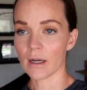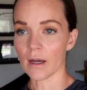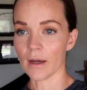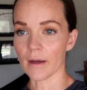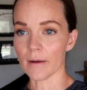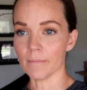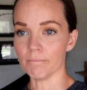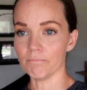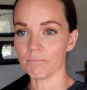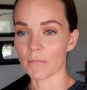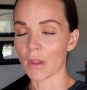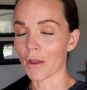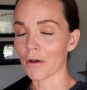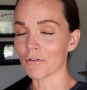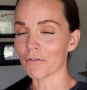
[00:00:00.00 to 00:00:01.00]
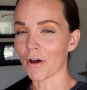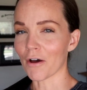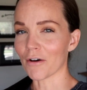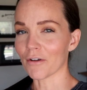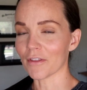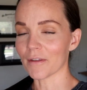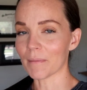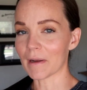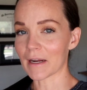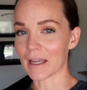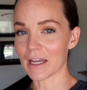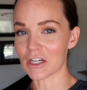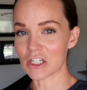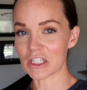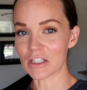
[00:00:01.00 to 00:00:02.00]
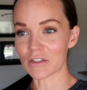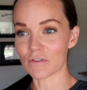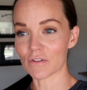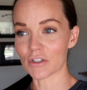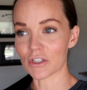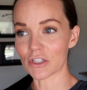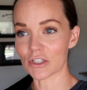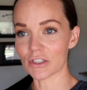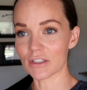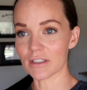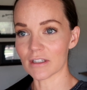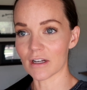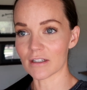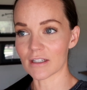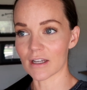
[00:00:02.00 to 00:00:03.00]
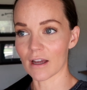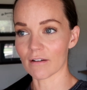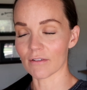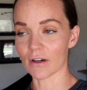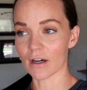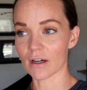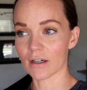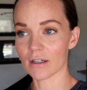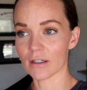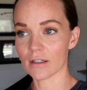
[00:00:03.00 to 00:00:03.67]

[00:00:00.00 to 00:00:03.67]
of all the medications for insurance not to cover,